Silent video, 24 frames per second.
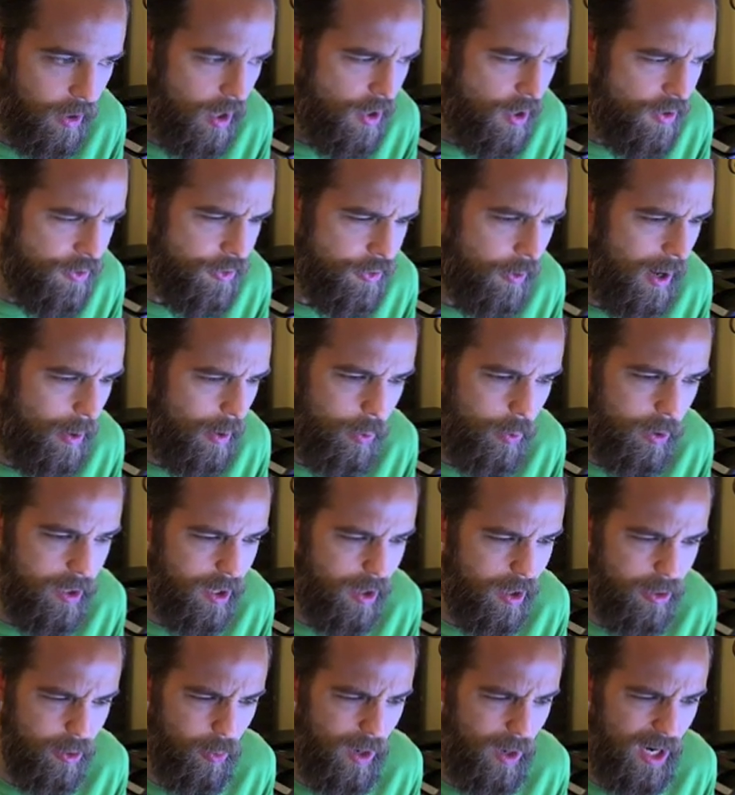So I would
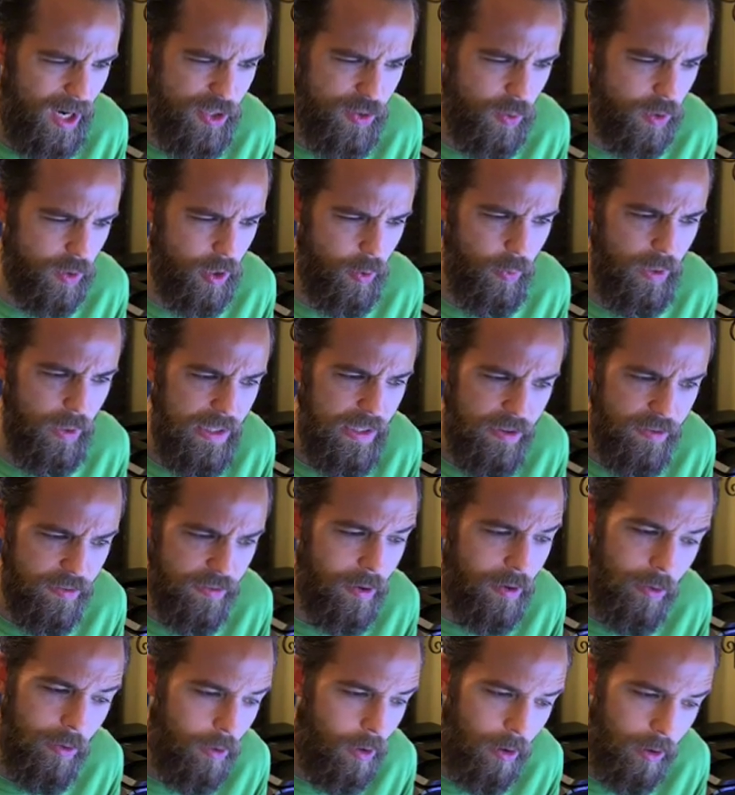otherwise want to read this
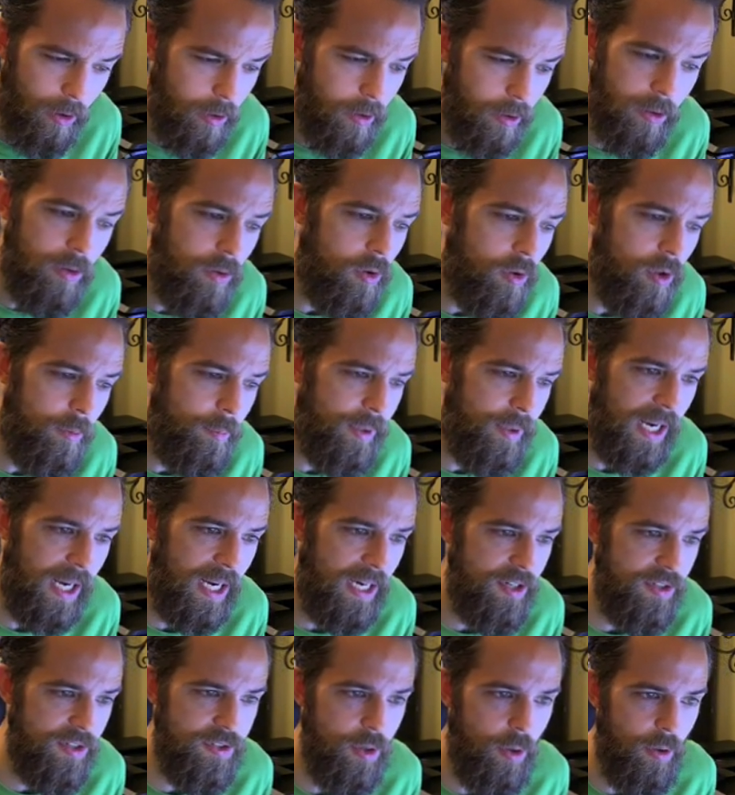whole article, but I
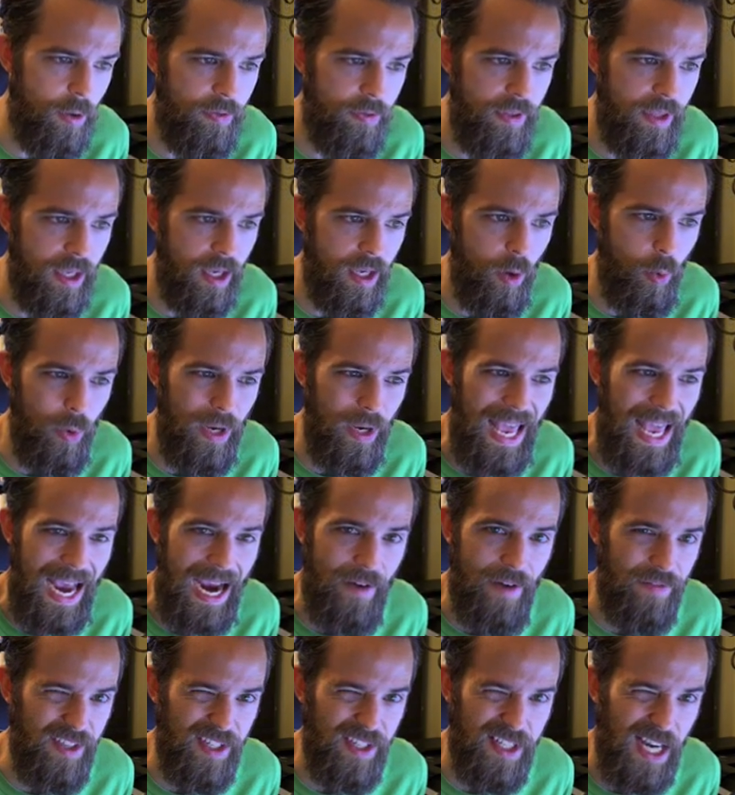just don't think we have
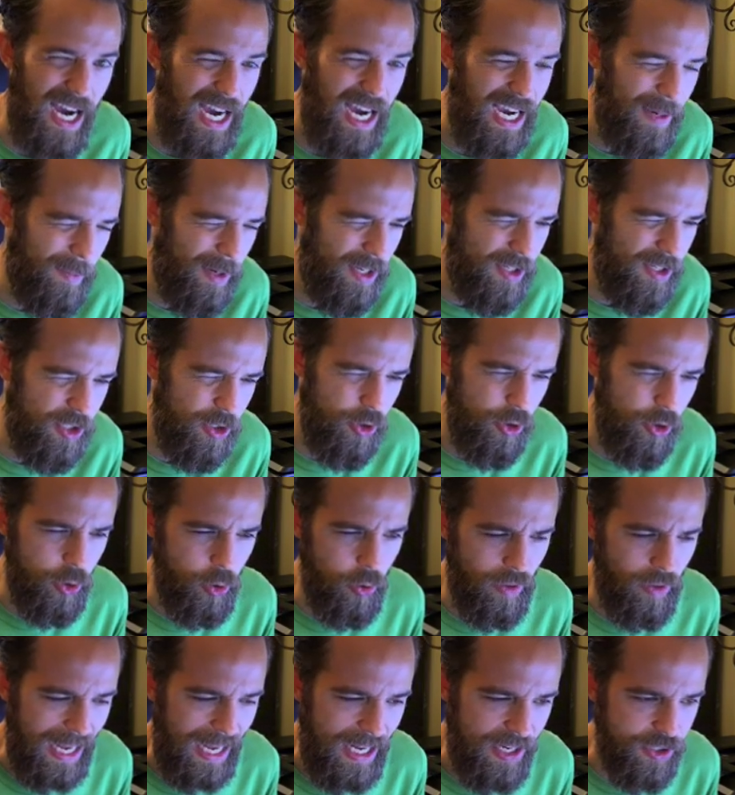the time to do
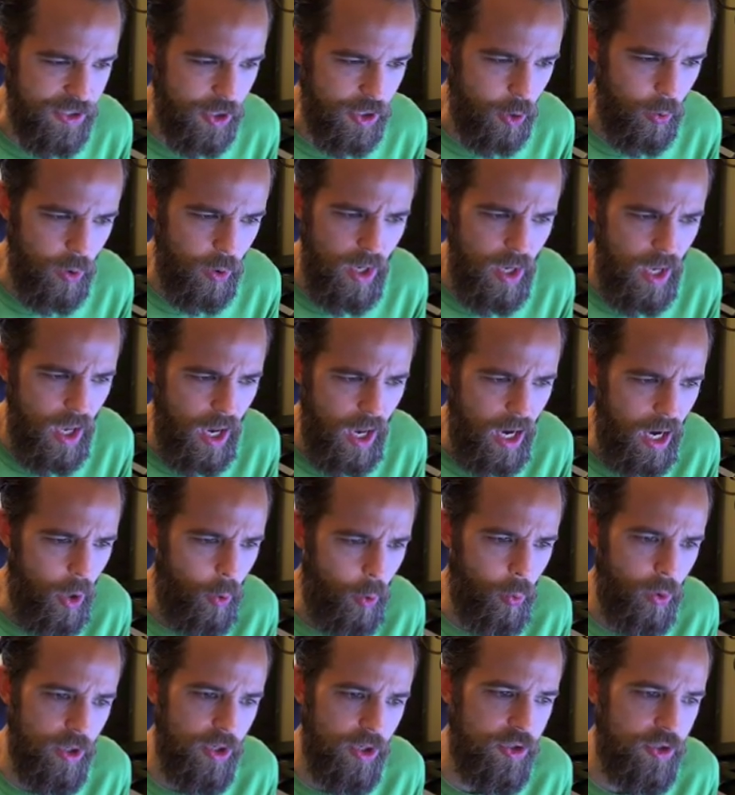that. So we're
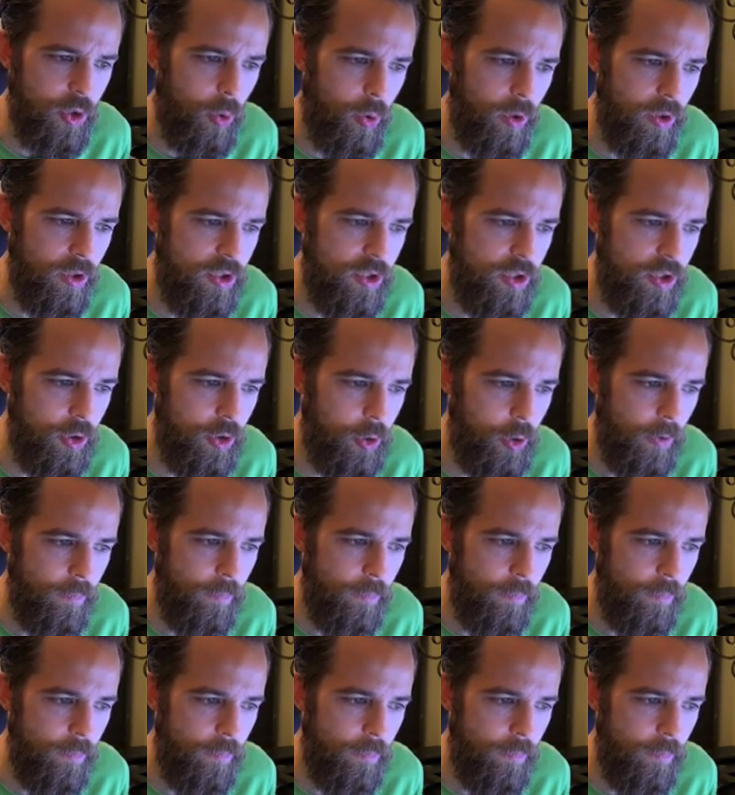just going to